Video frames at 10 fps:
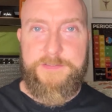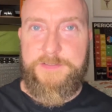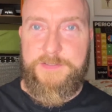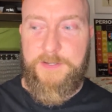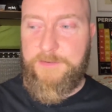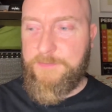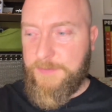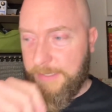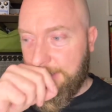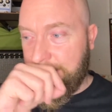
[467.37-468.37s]
and stuff.
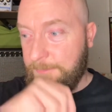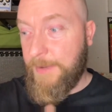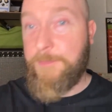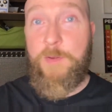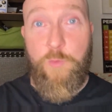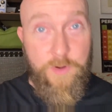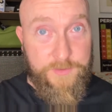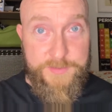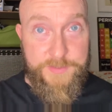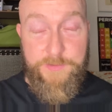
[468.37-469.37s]
And it made me
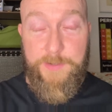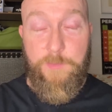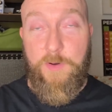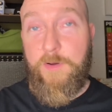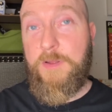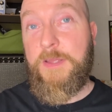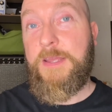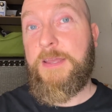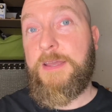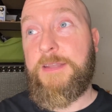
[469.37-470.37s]
want to drink more.
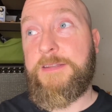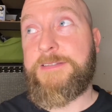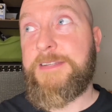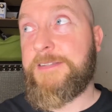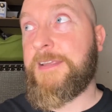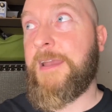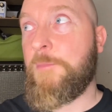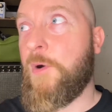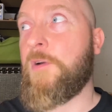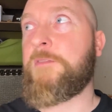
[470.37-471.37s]
And I did get
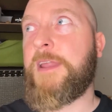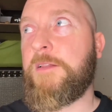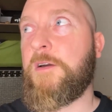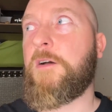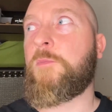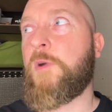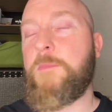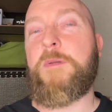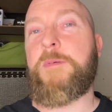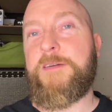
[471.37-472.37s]
more of an alcohol
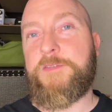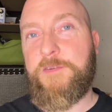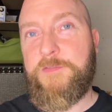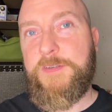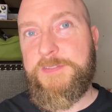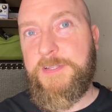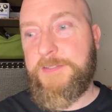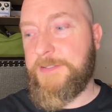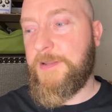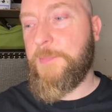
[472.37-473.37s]
problem after I first
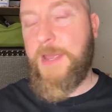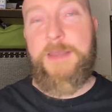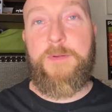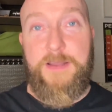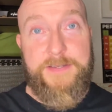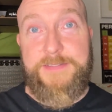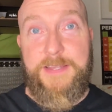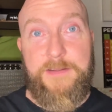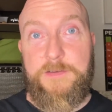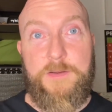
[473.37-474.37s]
started it. But anyway, like I
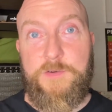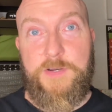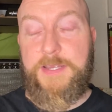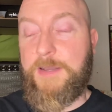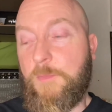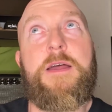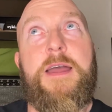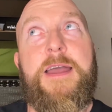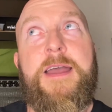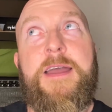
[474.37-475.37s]
say, I don't drink anymore.
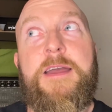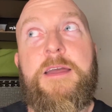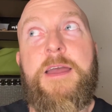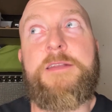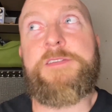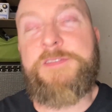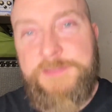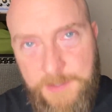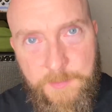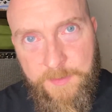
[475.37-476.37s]
And to
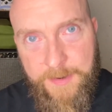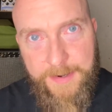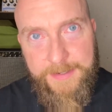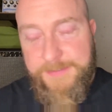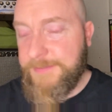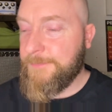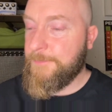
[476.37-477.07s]
summarise,